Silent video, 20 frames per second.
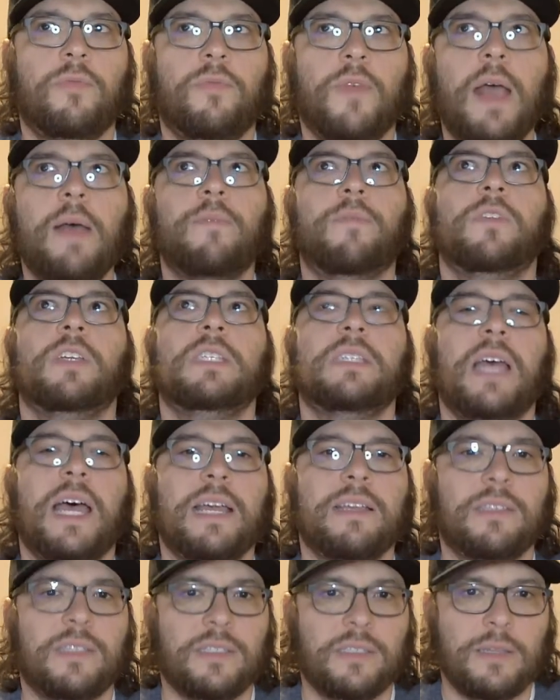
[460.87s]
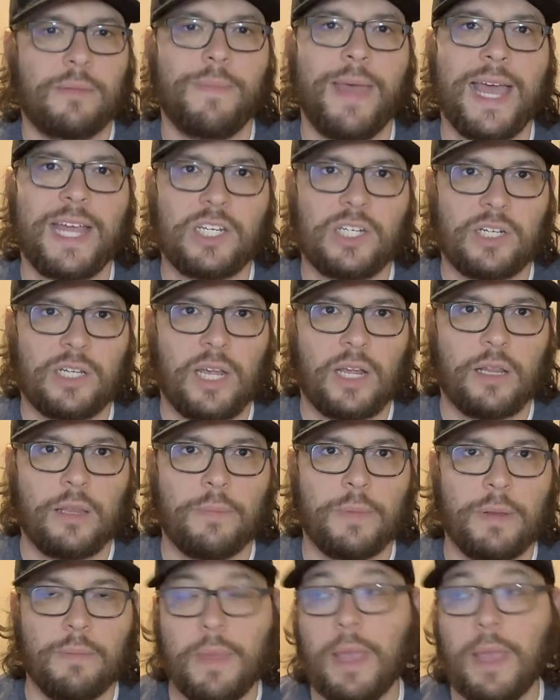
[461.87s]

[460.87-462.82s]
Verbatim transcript: emphasizes the magic element.